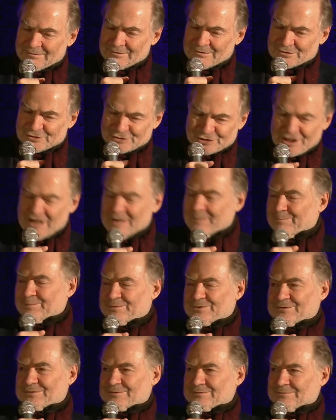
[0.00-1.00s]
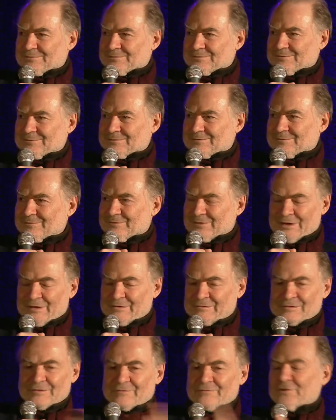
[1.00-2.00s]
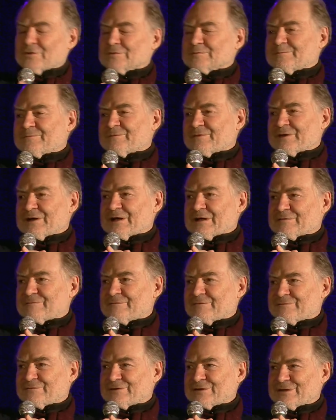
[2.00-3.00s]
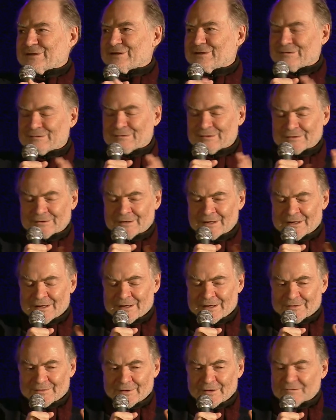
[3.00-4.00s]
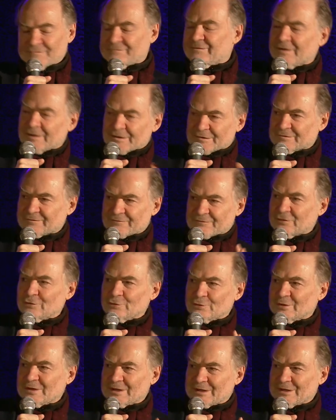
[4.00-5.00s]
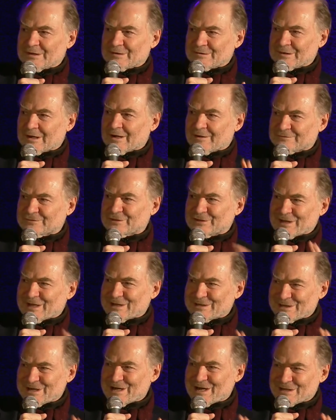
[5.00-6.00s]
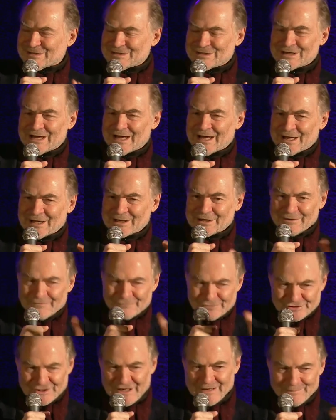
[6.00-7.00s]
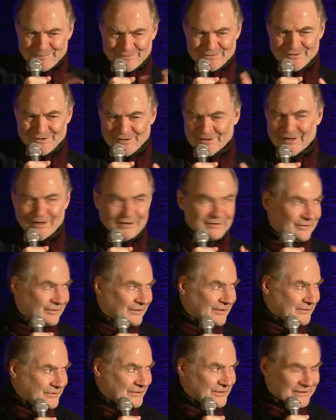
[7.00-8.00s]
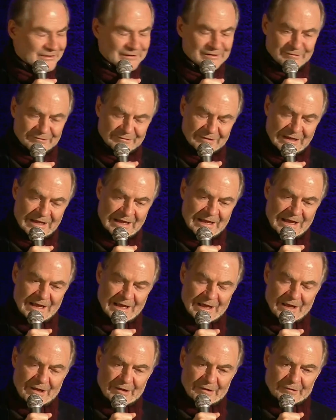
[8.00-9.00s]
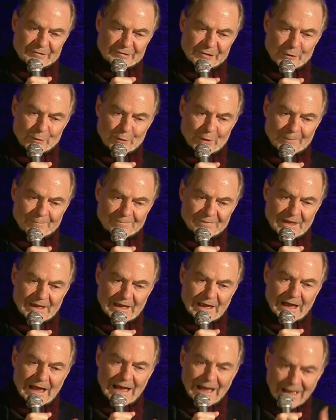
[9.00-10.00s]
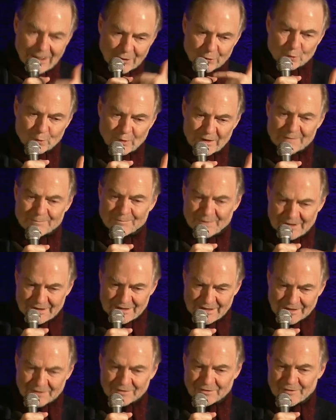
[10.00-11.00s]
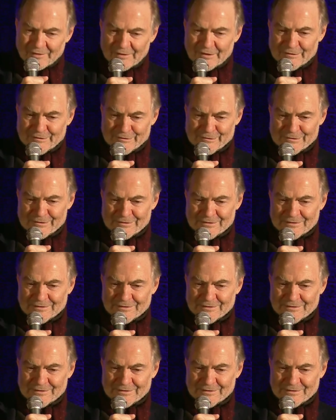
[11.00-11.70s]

shaped the history of Europe for the next 50 years. And those first few years after 1989 have shaped the last 30 years. So how we begin this